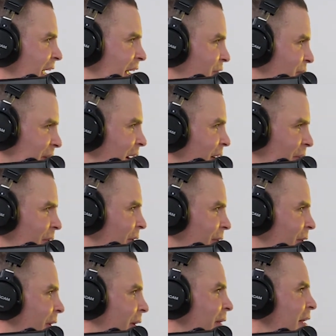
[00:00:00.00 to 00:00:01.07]
He can't drink
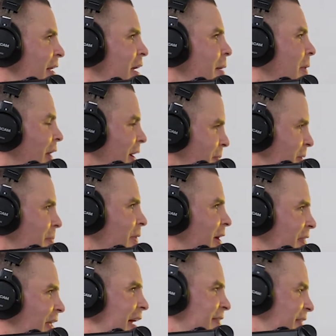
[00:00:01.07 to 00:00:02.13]
alcohol at all. But like
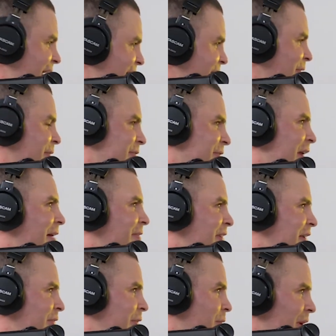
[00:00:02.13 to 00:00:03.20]
people like that tend to
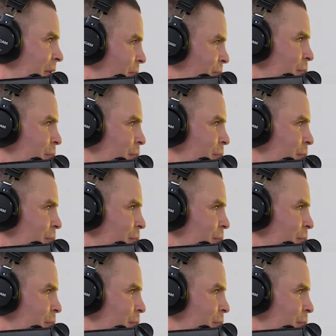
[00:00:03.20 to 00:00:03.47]
gravitate toward.